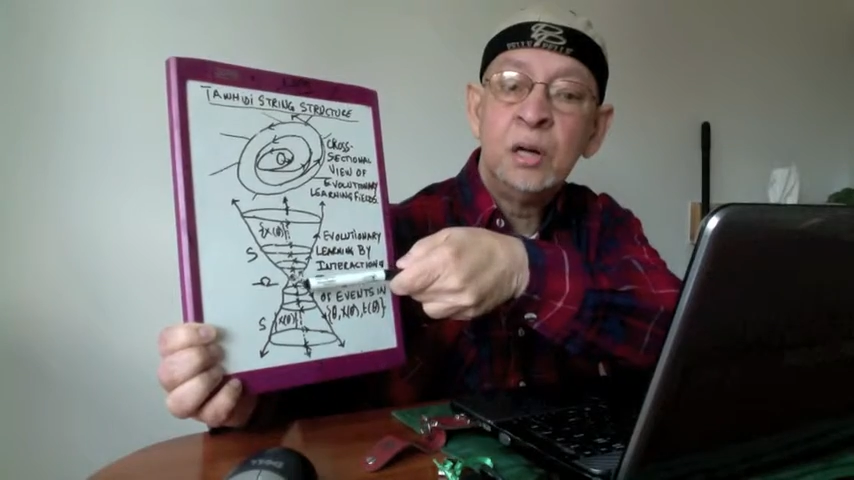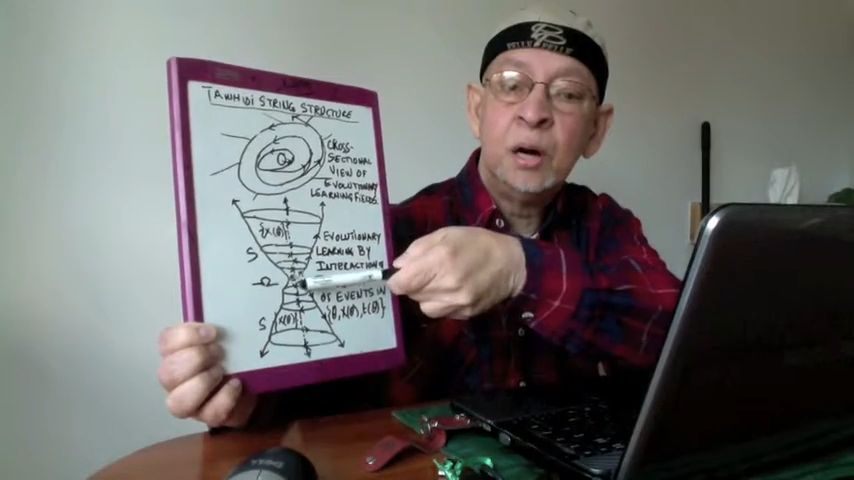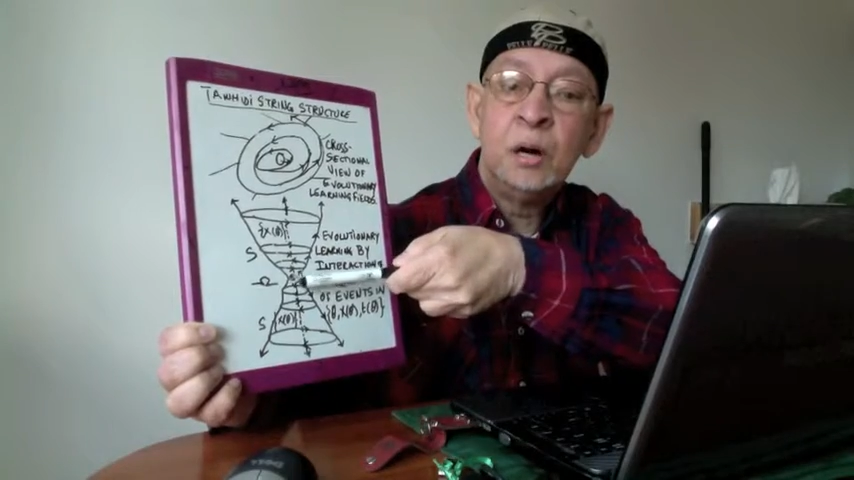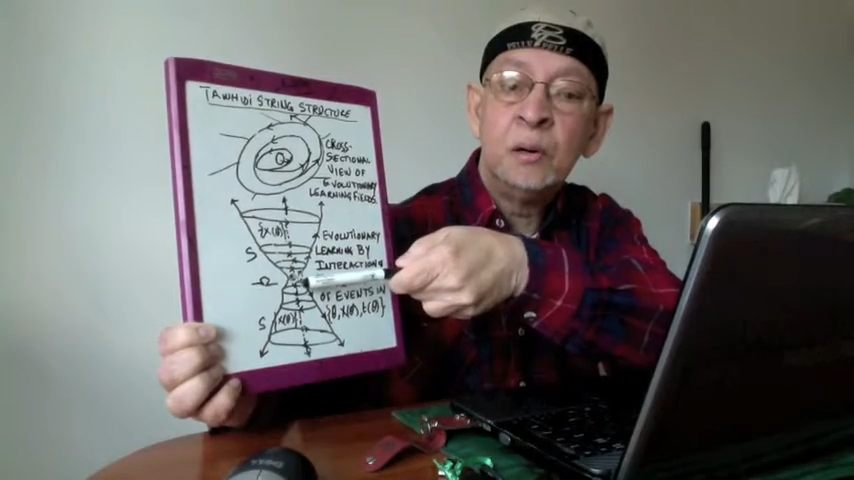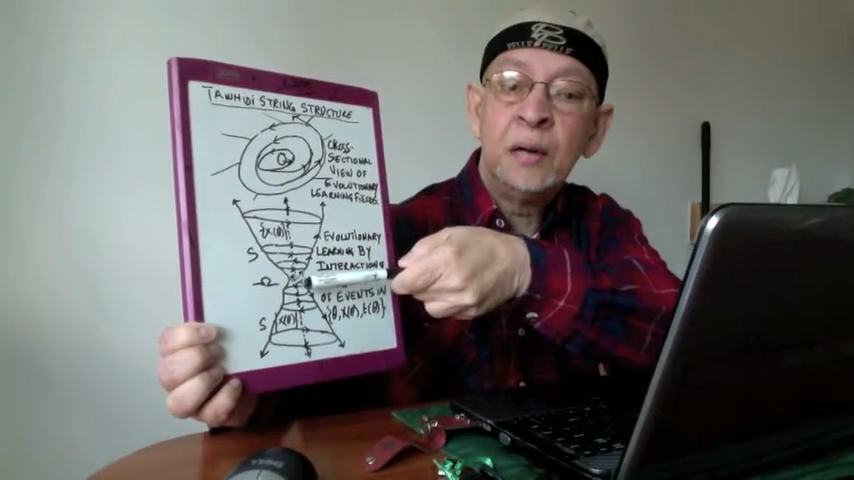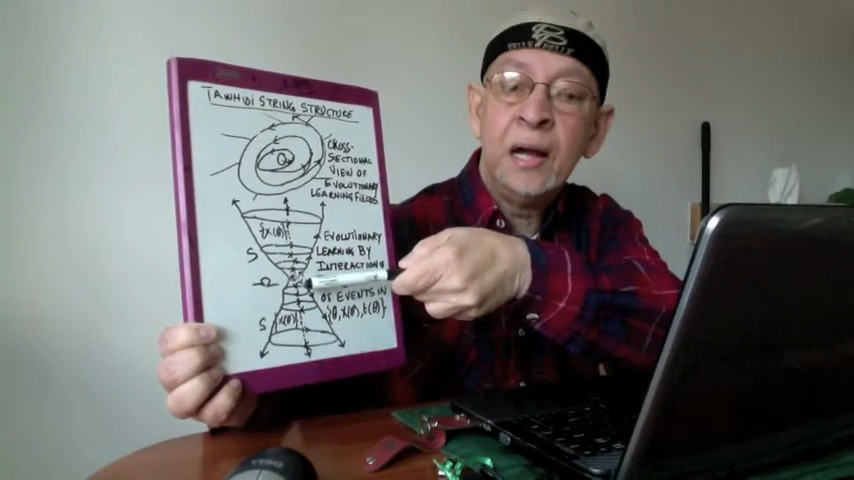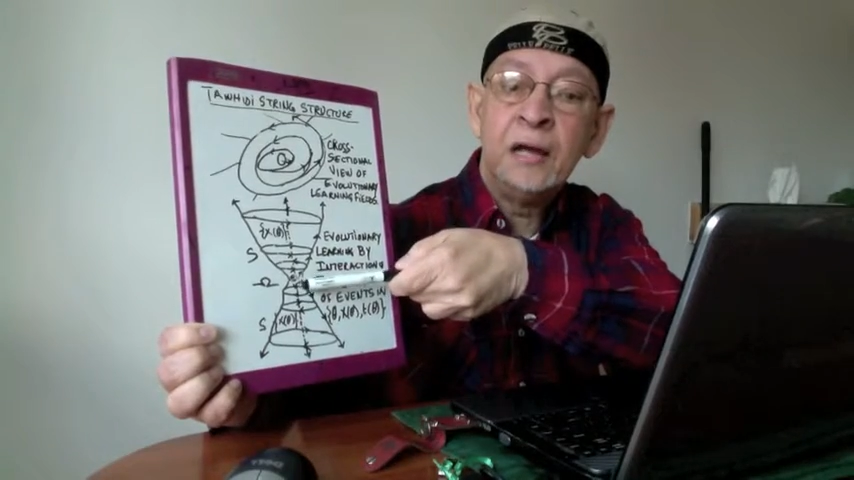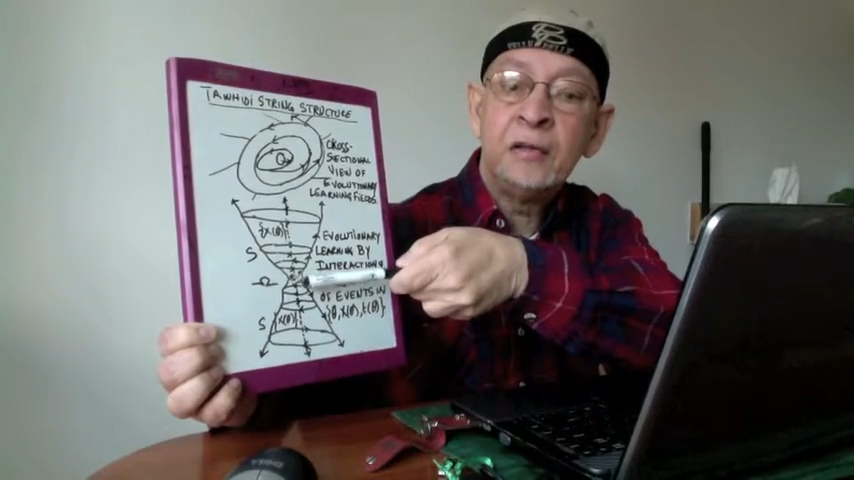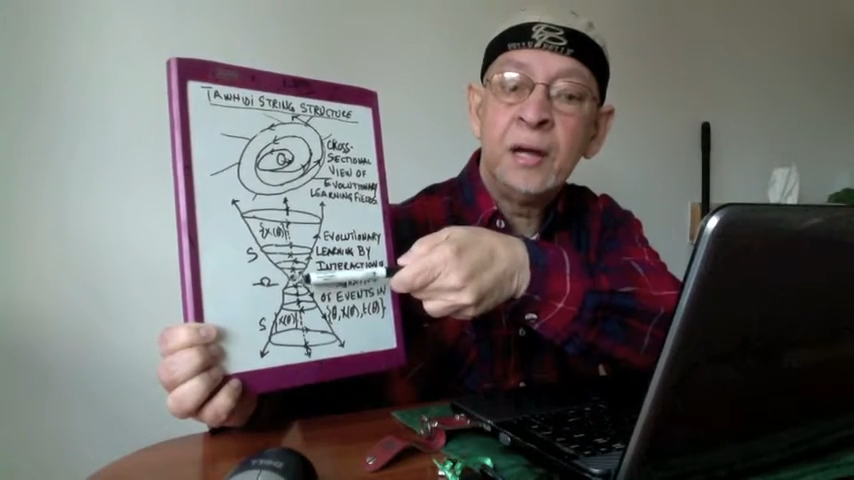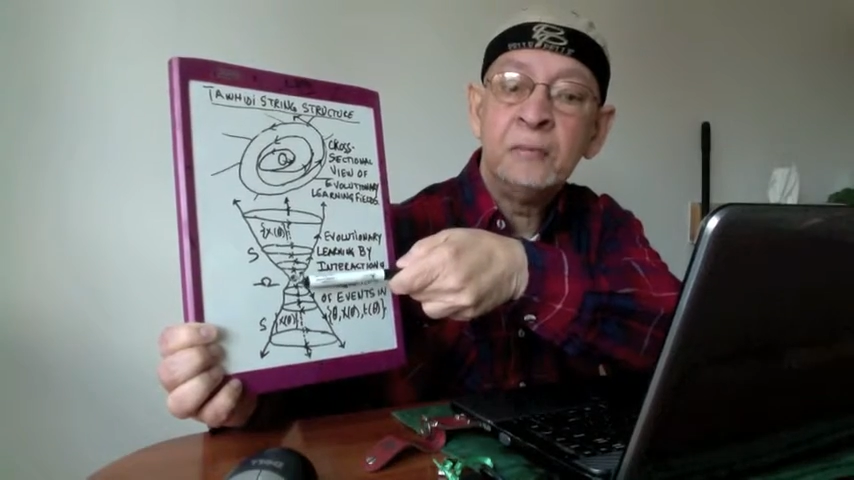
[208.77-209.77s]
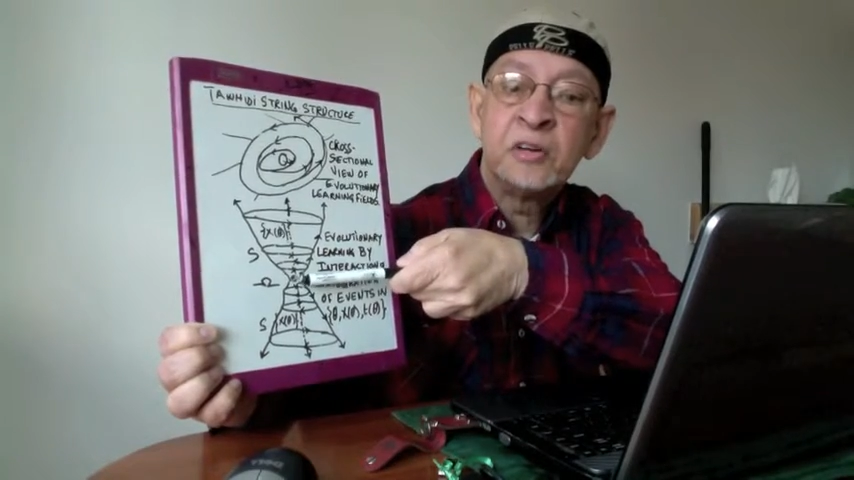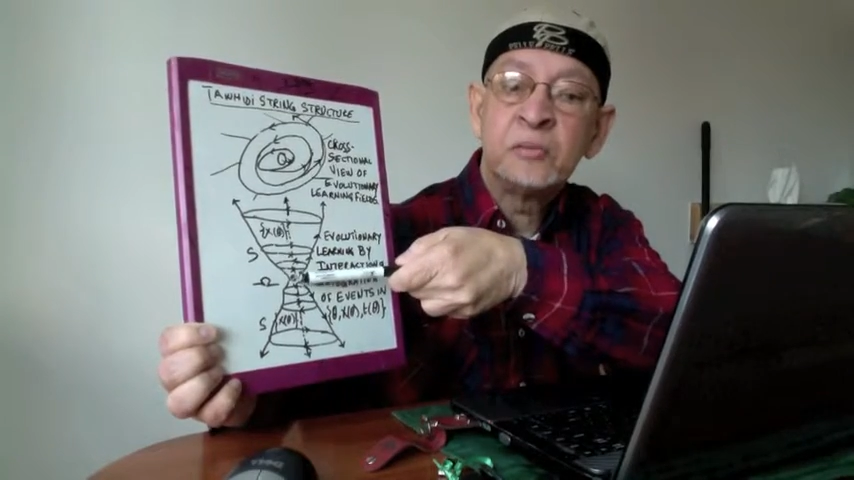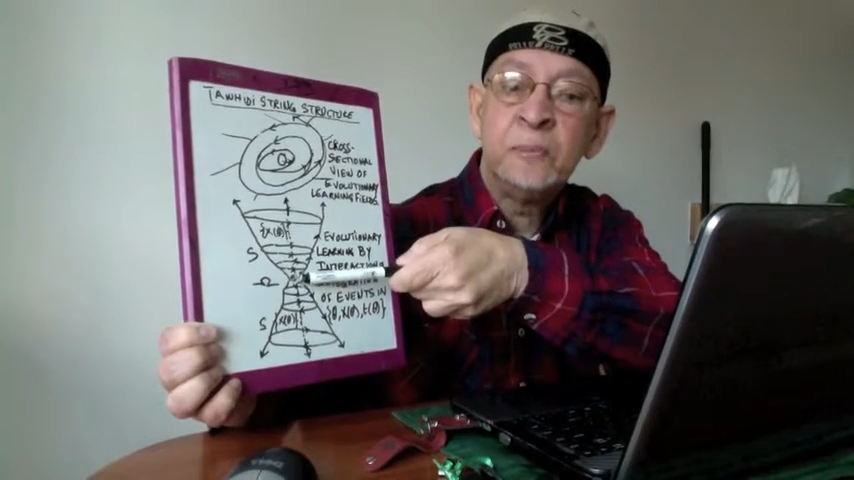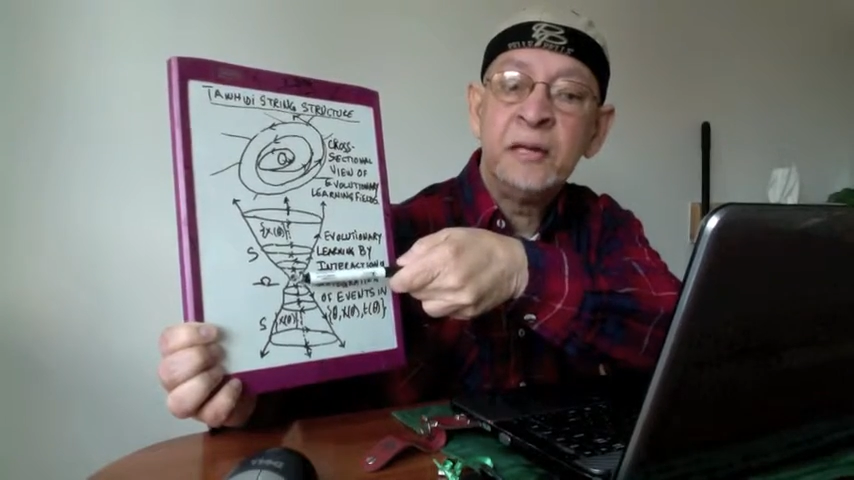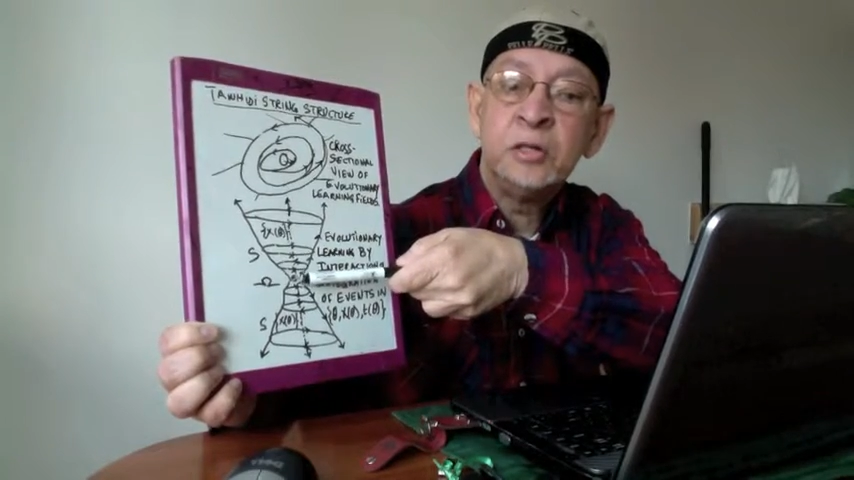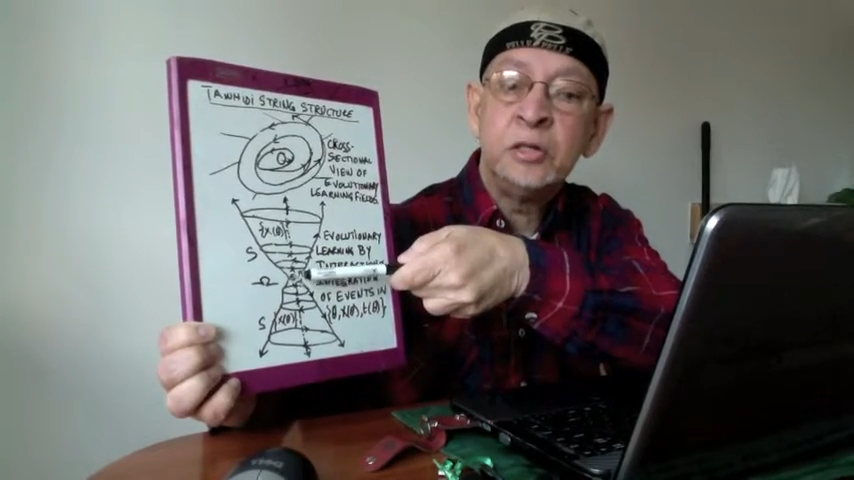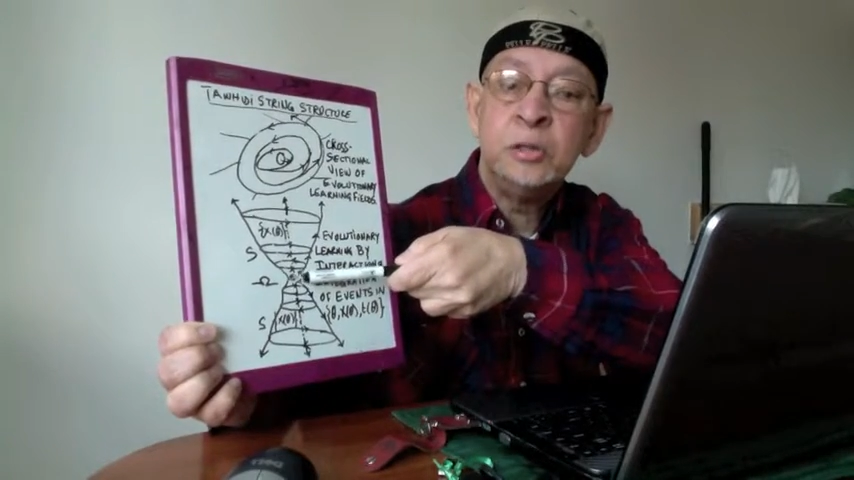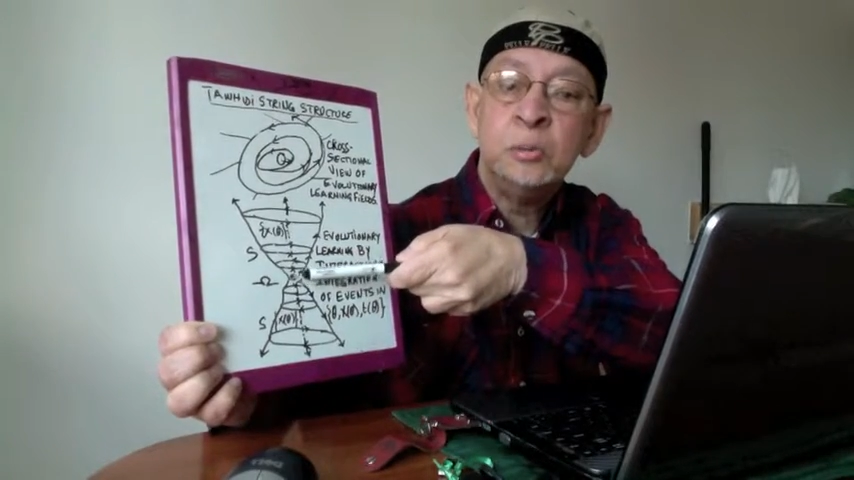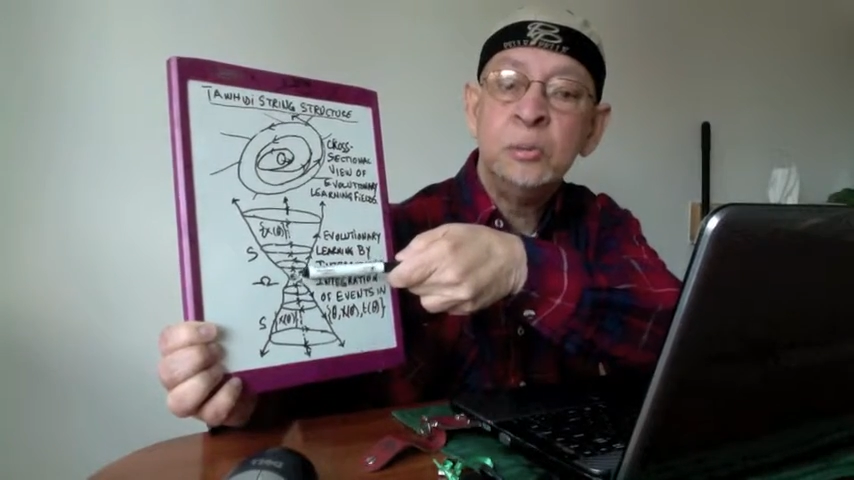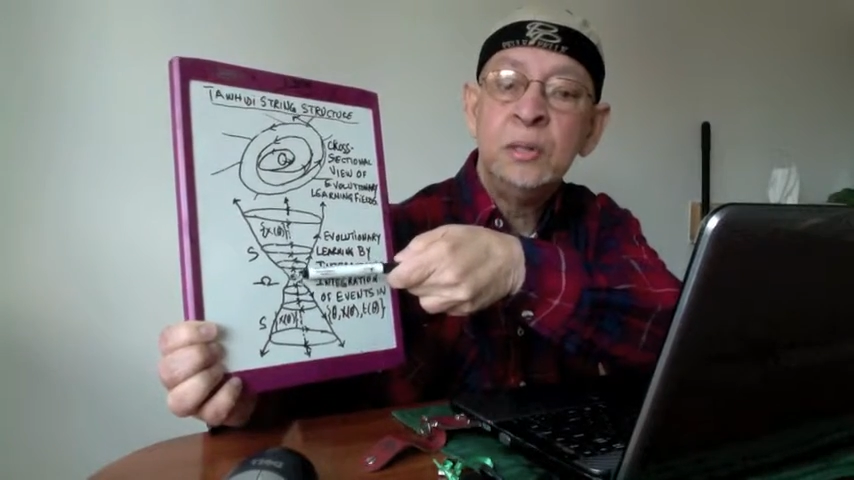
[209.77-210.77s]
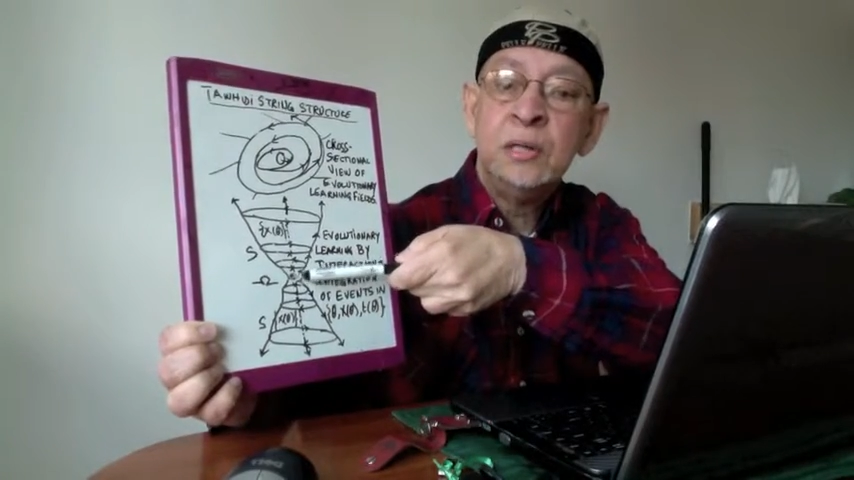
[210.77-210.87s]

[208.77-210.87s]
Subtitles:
or as I have explained to you,